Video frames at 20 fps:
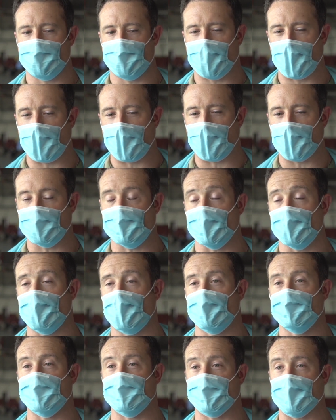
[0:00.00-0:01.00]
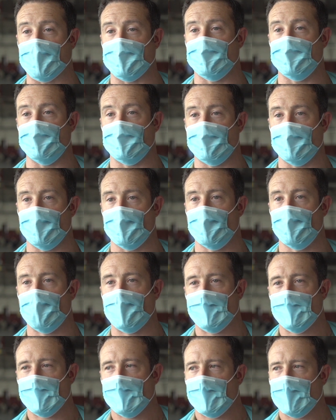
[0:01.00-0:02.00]
pay extra close attention to
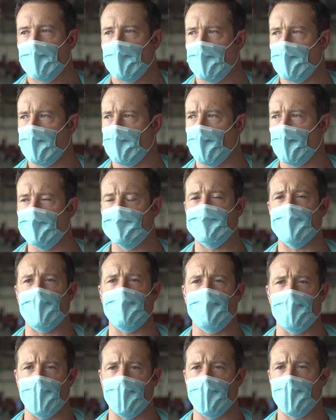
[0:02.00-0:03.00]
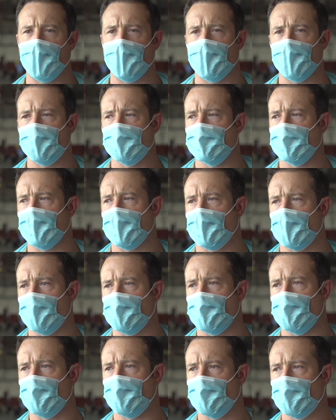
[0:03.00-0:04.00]
our safety and
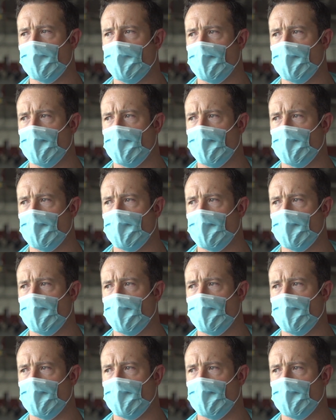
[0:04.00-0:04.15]
um,